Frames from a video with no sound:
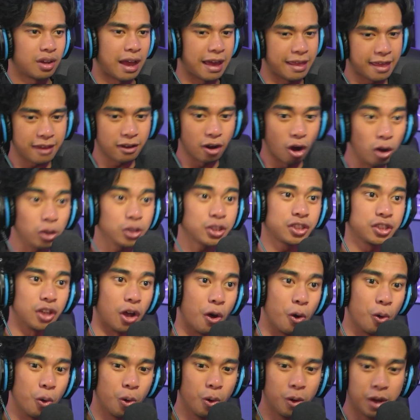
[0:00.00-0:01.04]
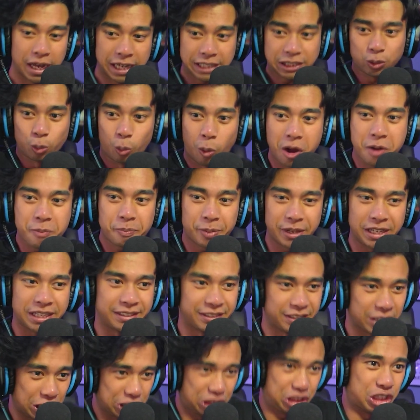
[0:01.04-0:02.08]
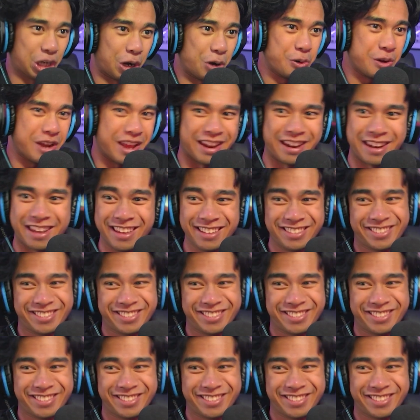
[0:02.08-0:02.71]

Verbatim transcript: And then also, it's One Piece, a shonen.